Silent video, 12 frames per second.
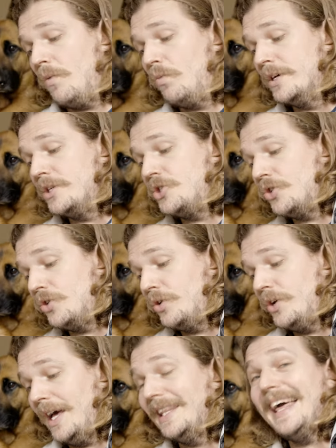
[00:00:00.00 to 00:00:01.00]
which
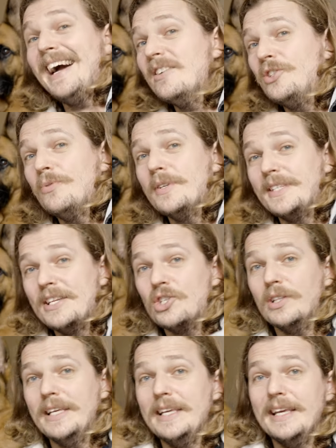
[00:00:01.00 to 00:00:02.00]
allows you
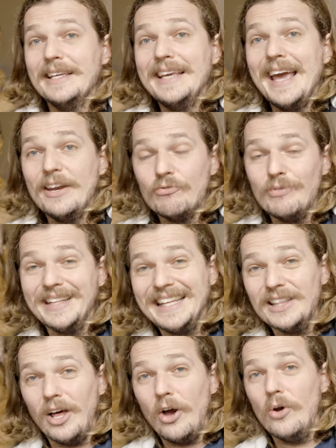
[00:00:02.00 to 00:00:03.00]
essentially get really
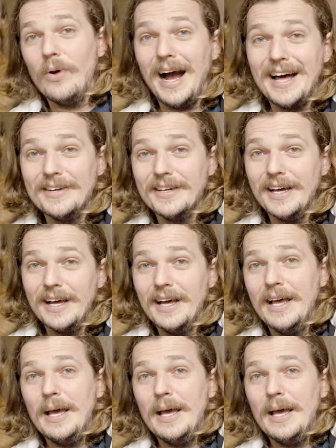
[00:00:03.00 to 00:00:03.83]
low under